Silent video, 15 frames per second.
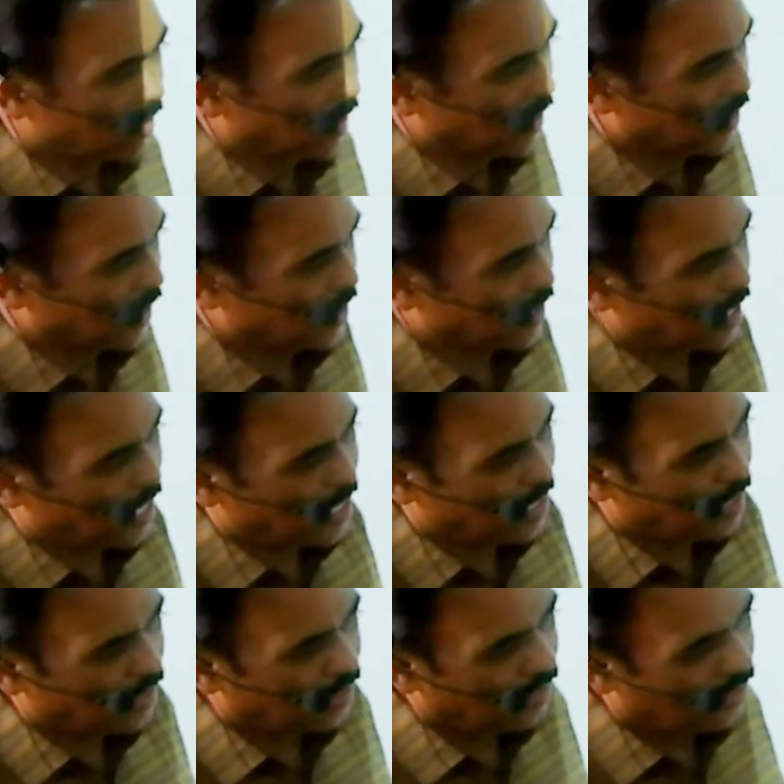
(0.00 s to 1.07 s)
and that
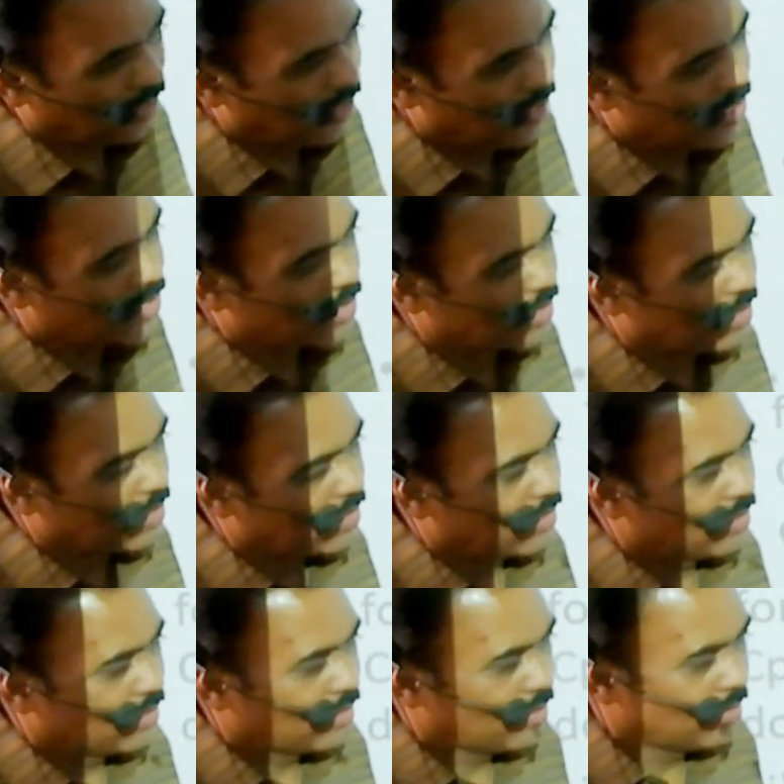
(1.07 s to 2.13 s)
iron is
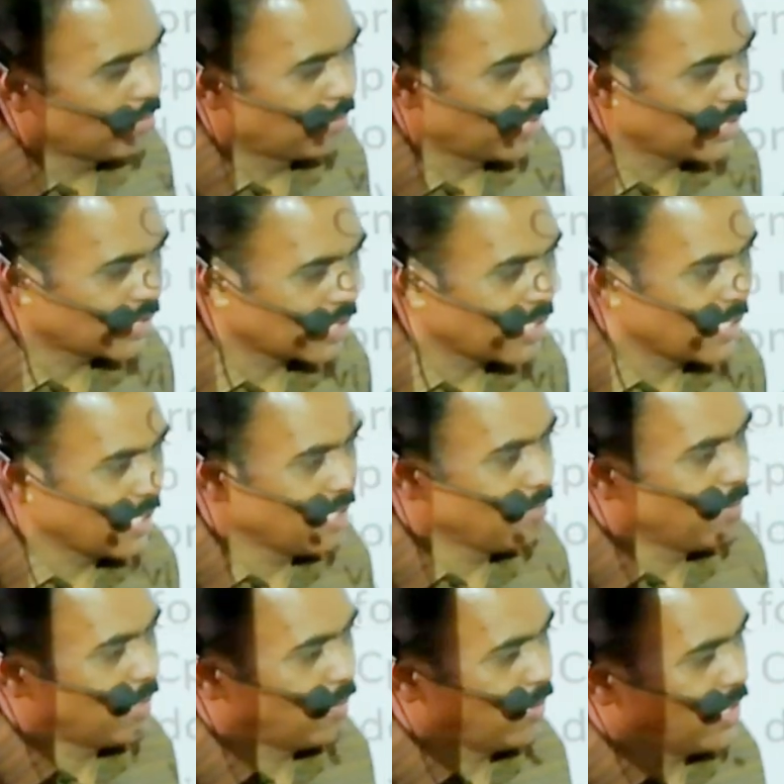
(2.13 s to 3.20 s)
present in
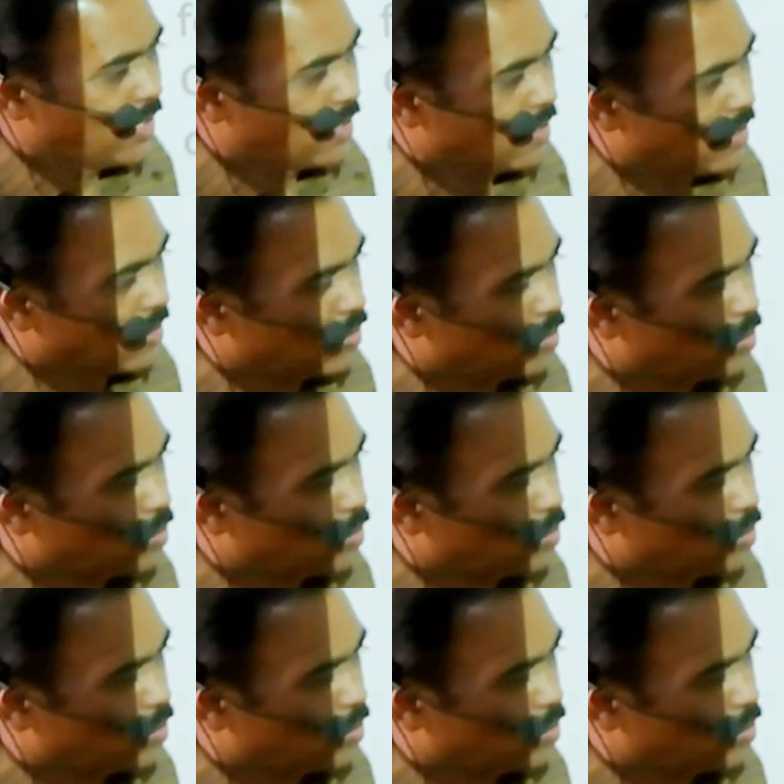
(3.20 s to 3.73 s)
between